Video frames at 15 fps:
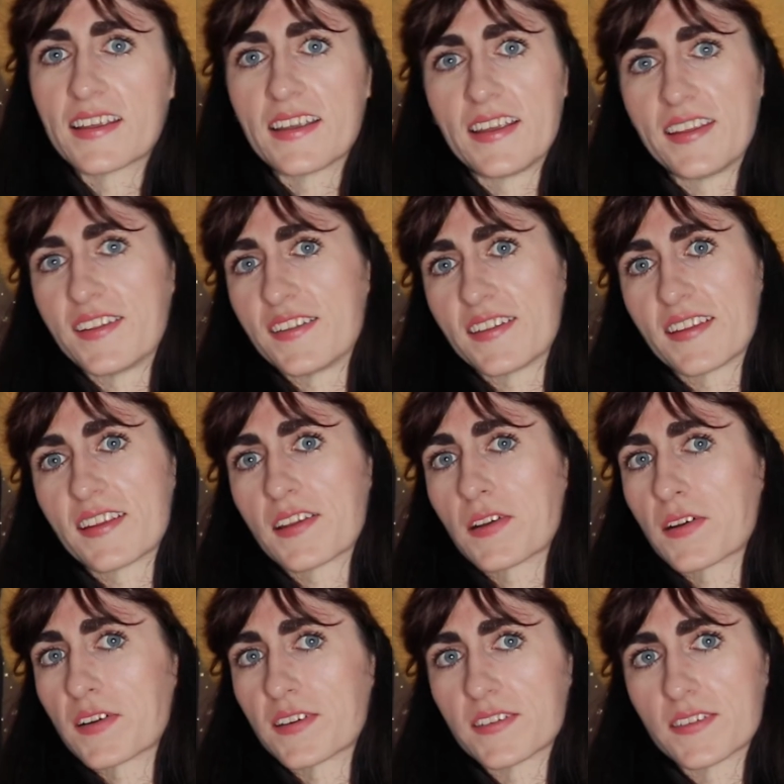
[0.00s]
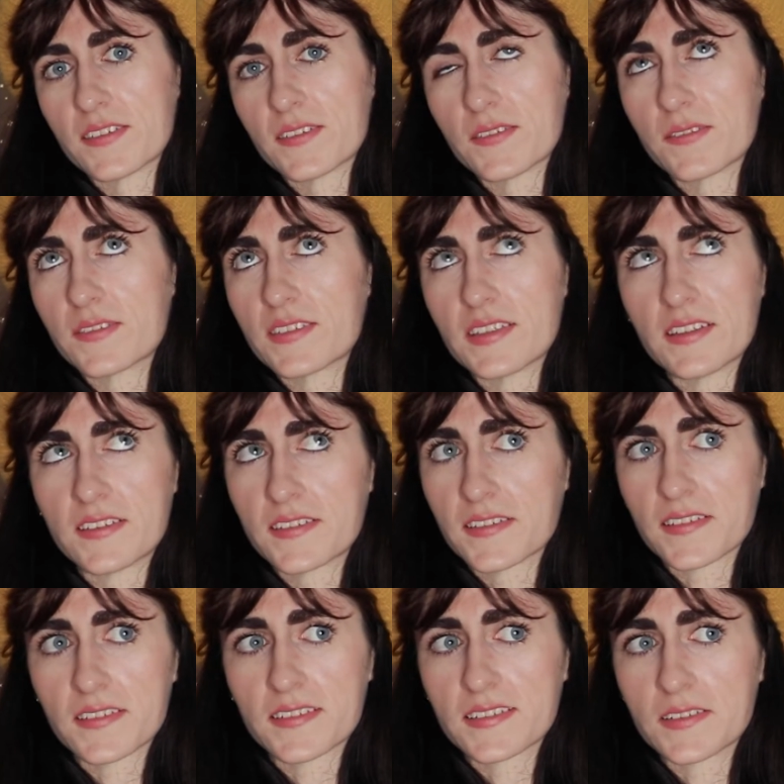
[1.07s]
in her
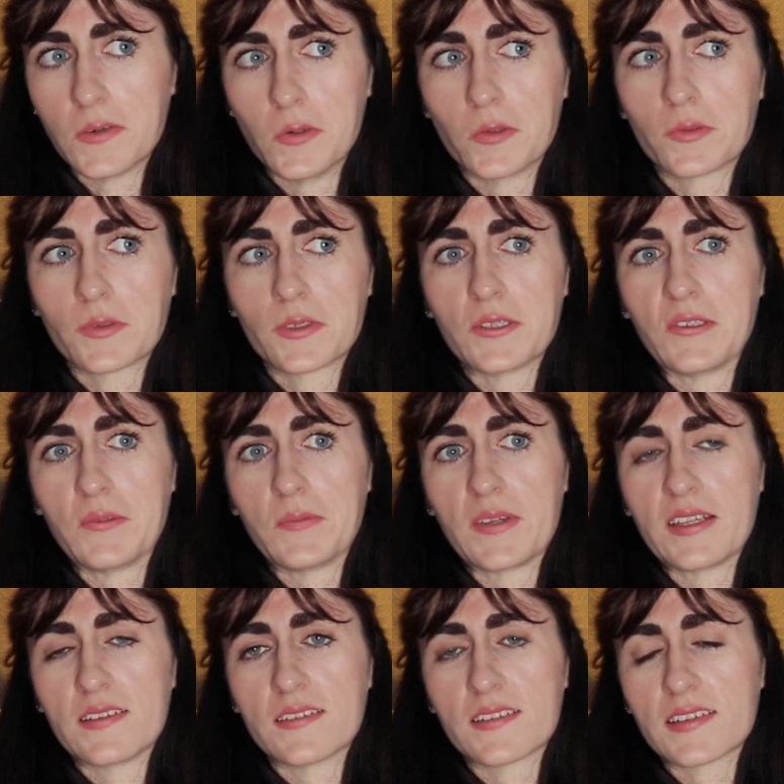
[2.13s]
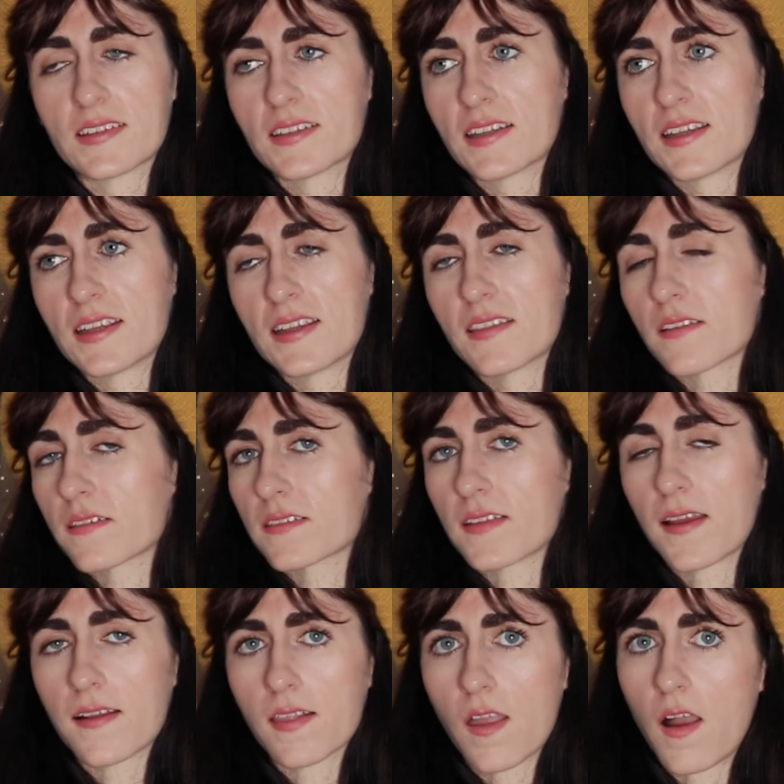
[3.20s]
sister's old room, and there's
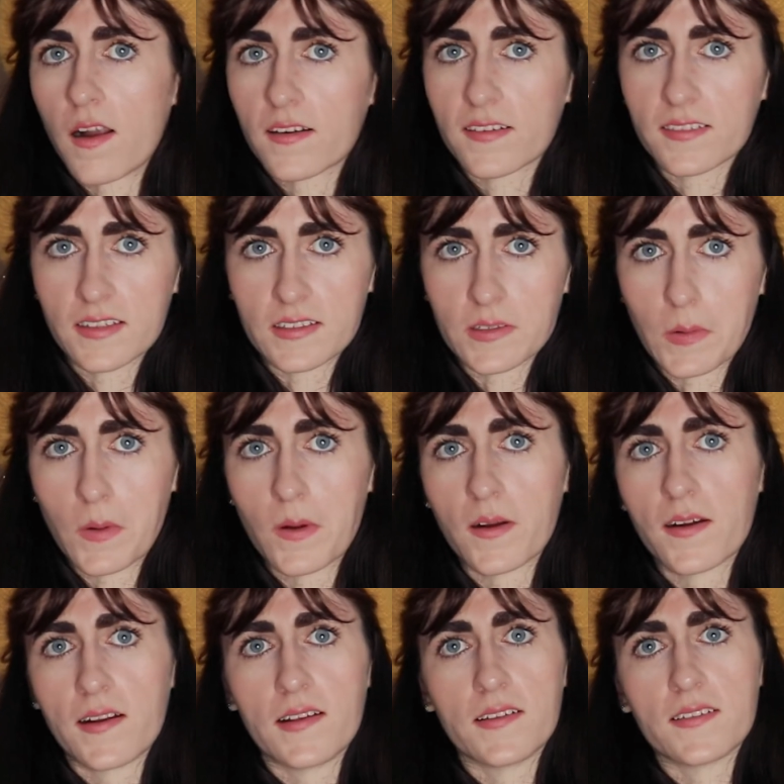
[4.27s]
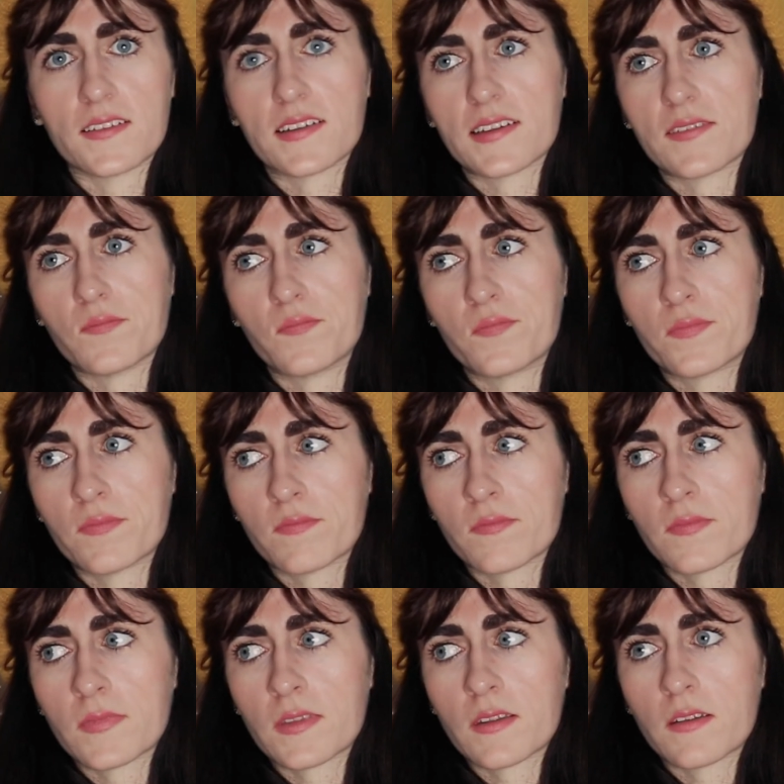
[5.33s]
not a lock on the door, and
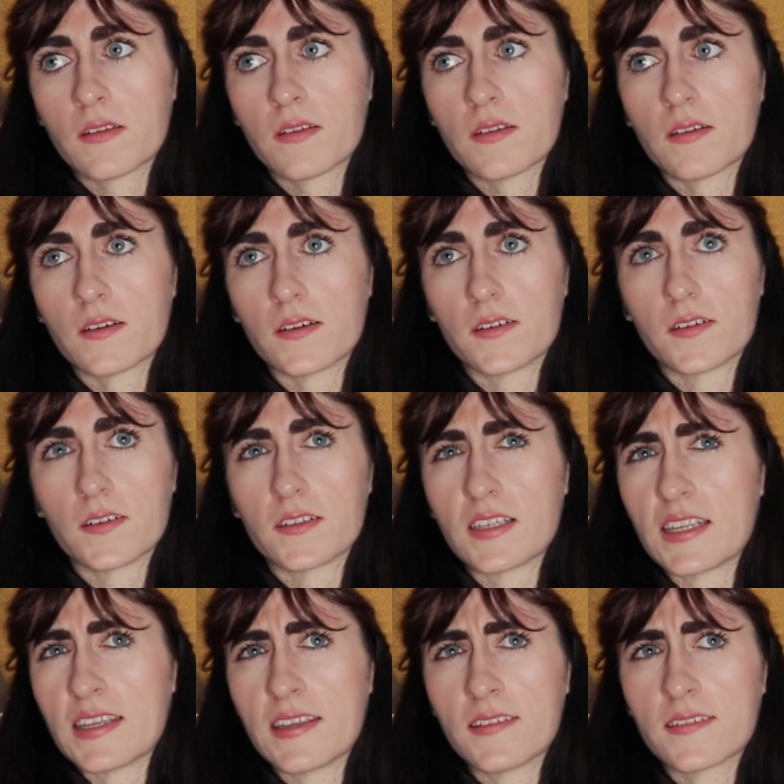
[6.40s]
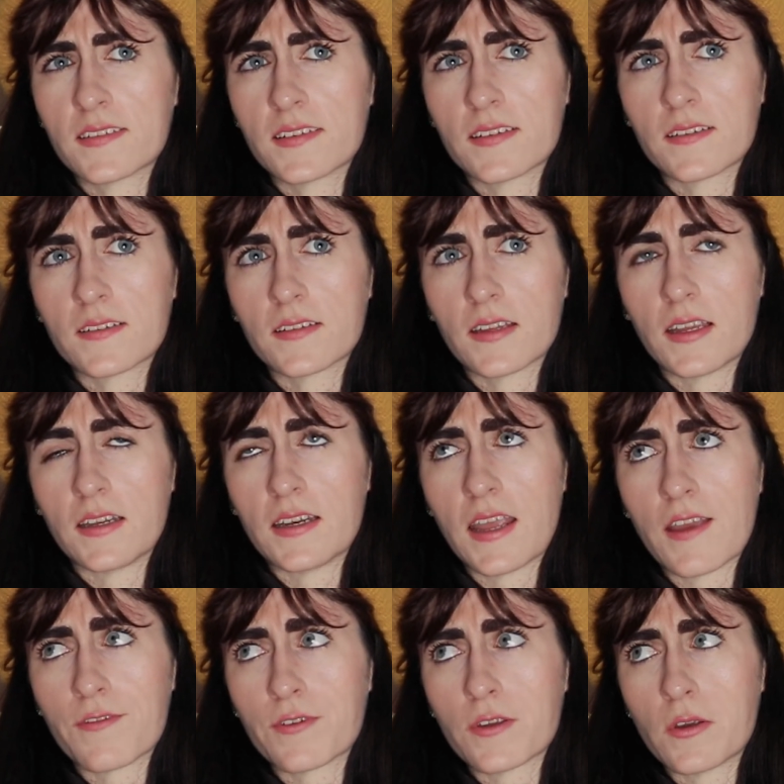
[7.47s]
her nieces and
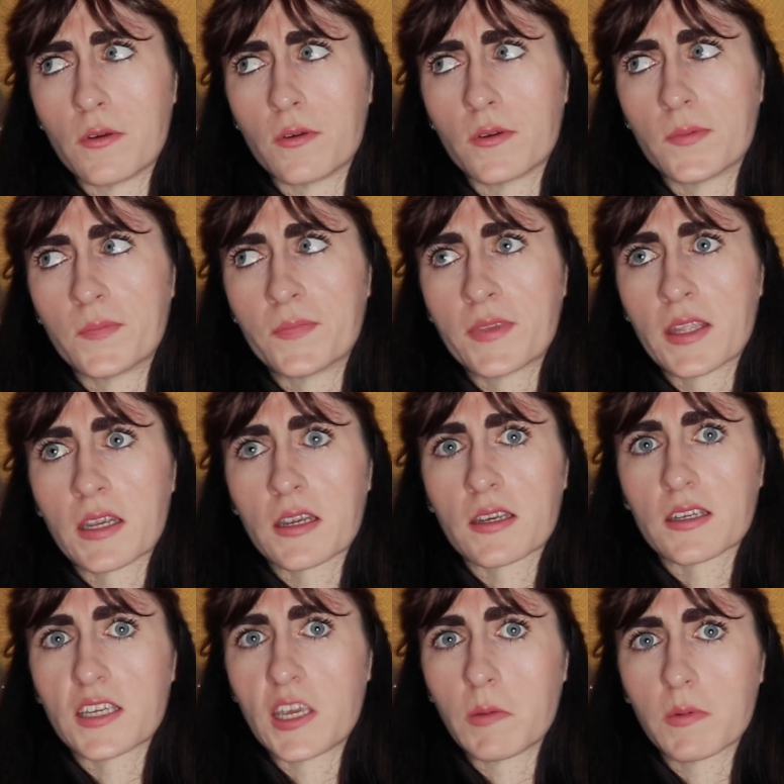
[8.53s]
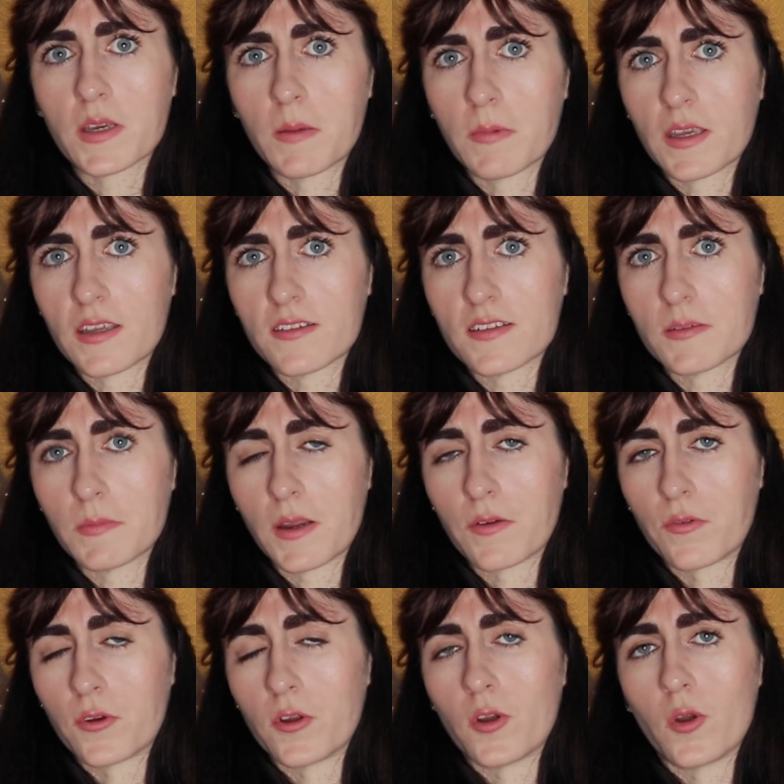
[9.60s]
nephew keep coming into my
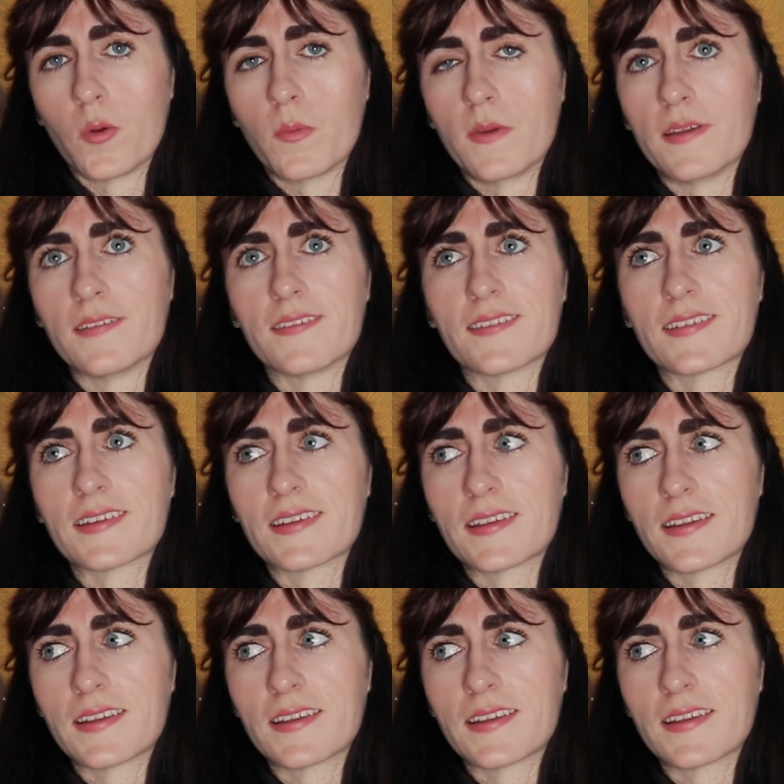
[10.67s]
room, and